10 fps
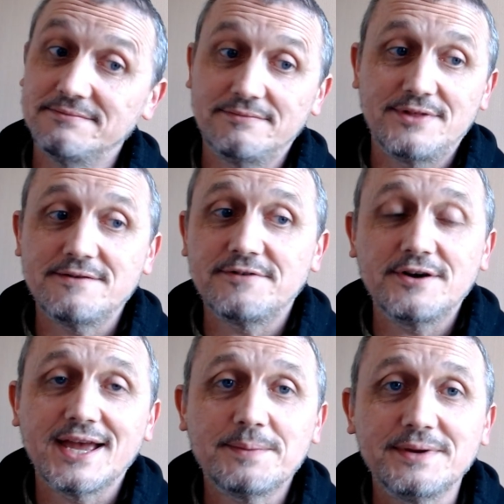They're very
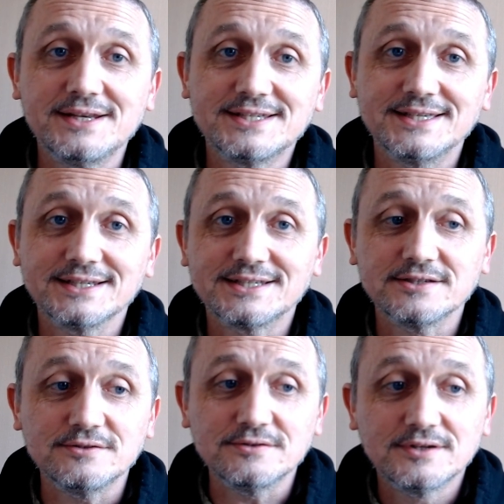happy listening
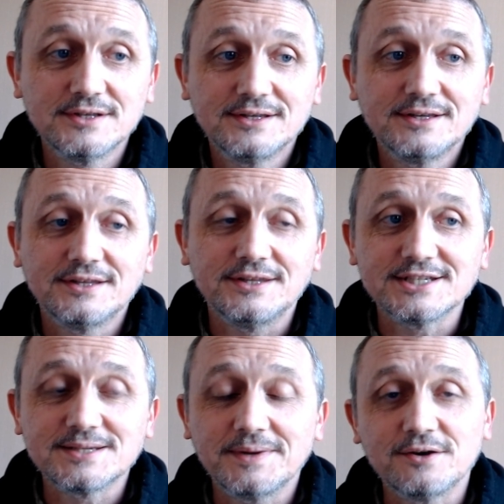to things
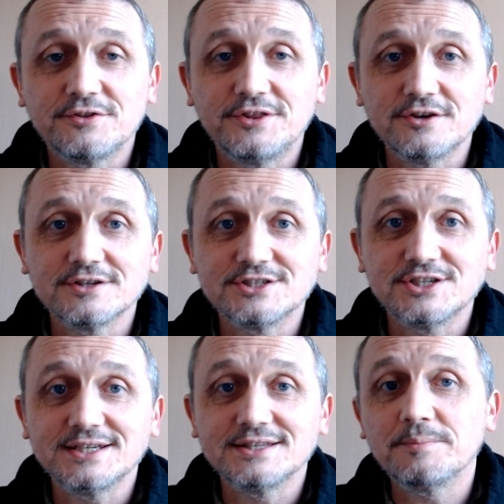about theology
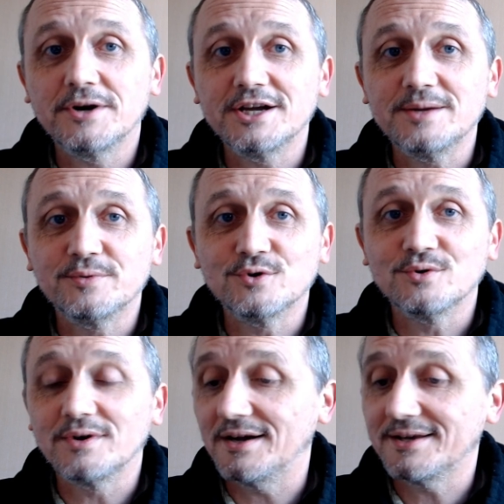and the Bible.
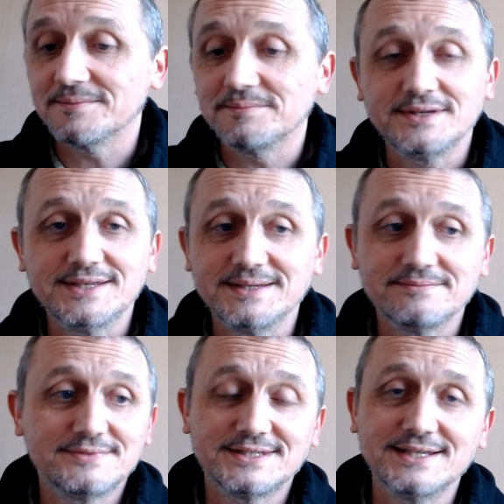I can be
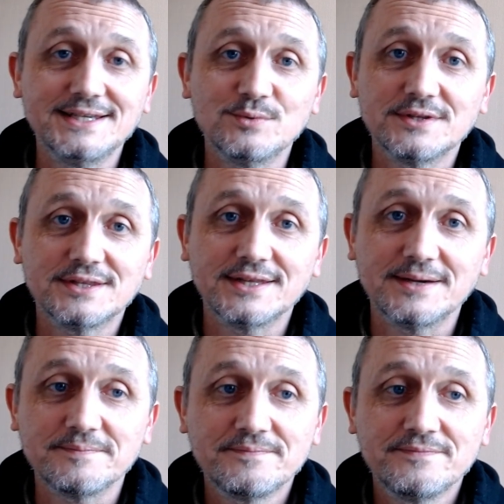silly with
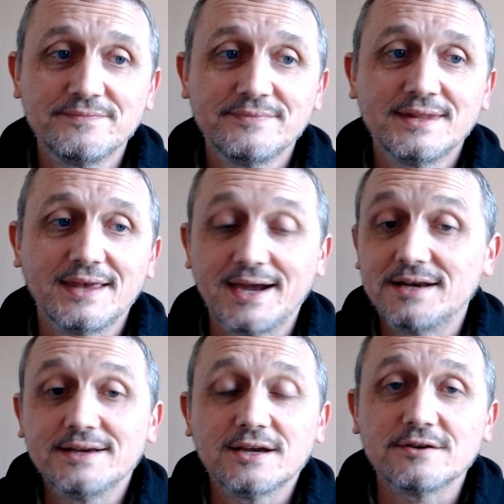them, and
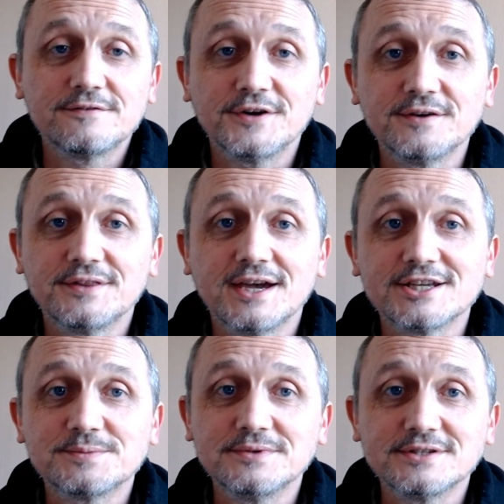I get on fine with their
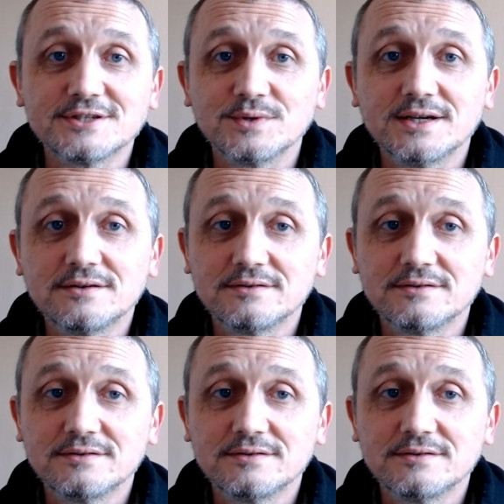husbands as well.